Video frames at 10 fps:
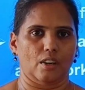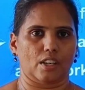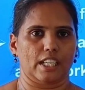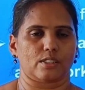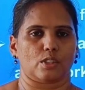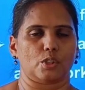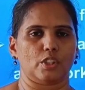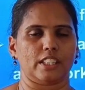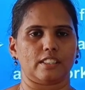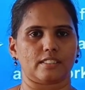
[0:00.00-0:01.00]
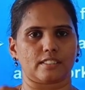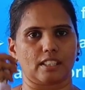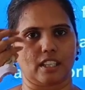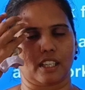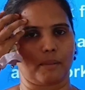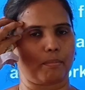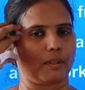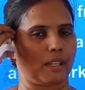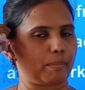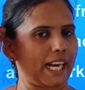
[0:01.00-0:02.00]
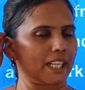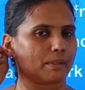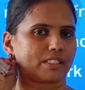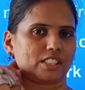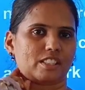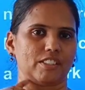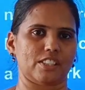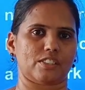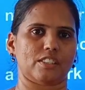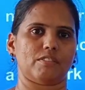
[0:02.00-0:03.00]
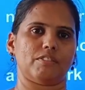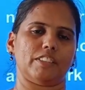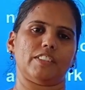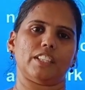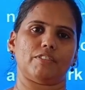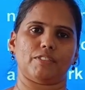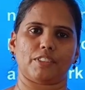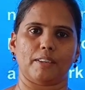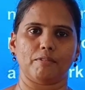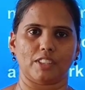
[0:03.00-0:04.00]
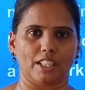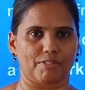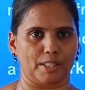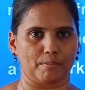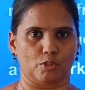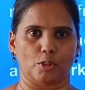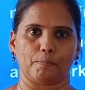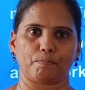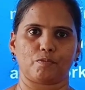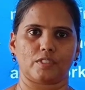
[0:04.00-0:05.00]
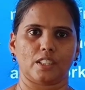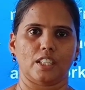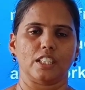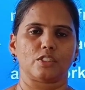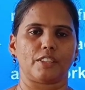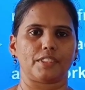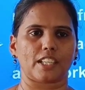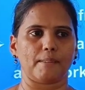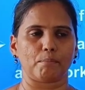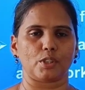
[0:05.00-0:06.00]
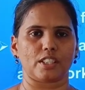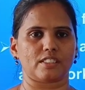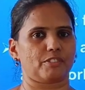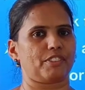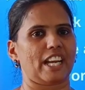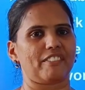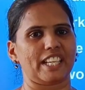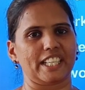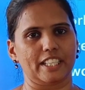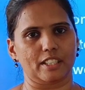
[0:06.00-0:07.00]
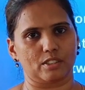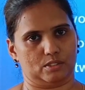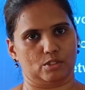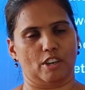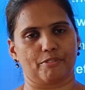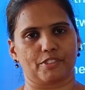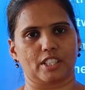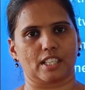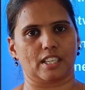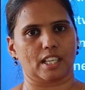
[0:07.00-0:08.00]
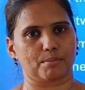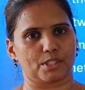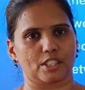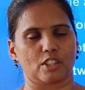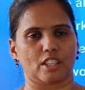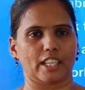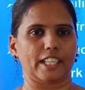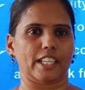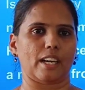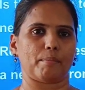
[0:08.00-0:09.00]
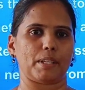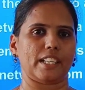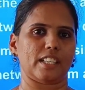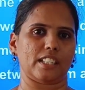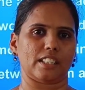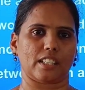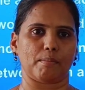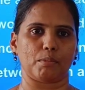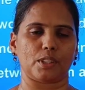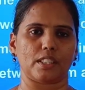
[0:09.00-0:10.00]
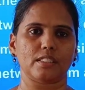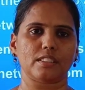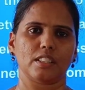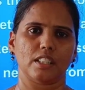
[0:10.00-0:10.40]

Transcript: Okay, so during this pandemic situation, we work from home. So if the computers, if you have any software correction or any updated in the computers,